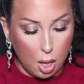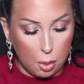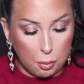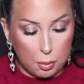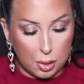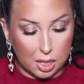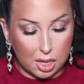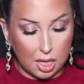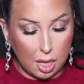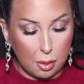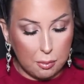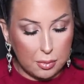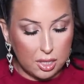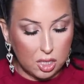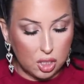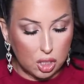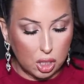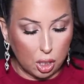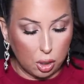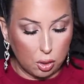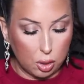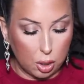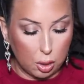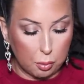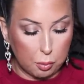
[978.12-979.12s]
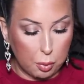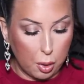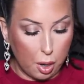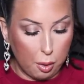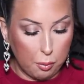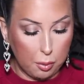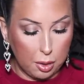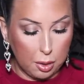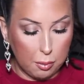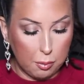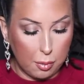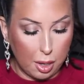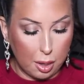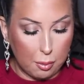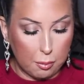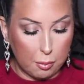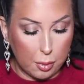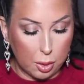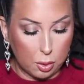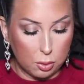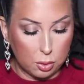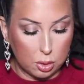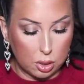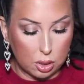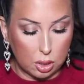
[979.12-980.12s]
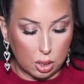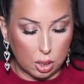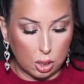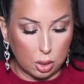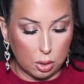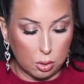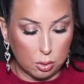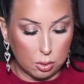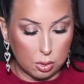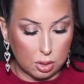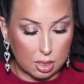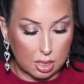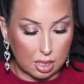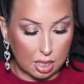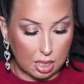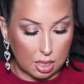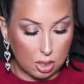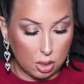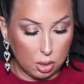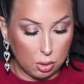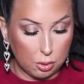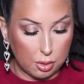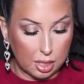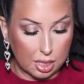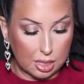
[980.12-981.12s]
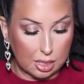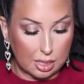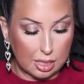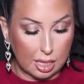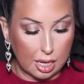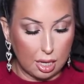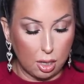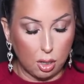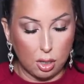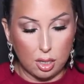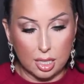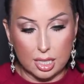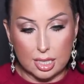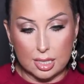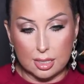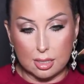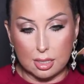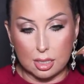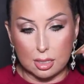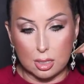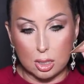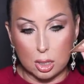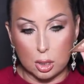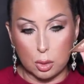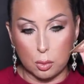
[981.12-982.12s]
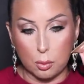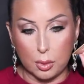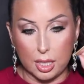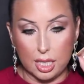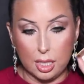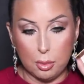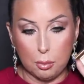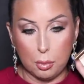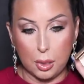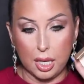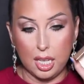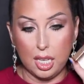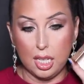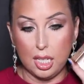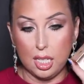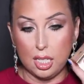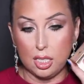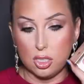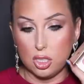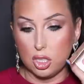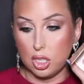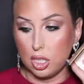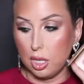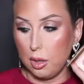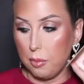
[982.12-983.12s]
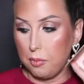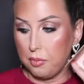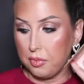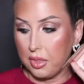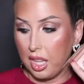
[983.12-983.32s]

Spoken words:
But let me show you. Probably my most used, and you can tell, is Sweet Peach.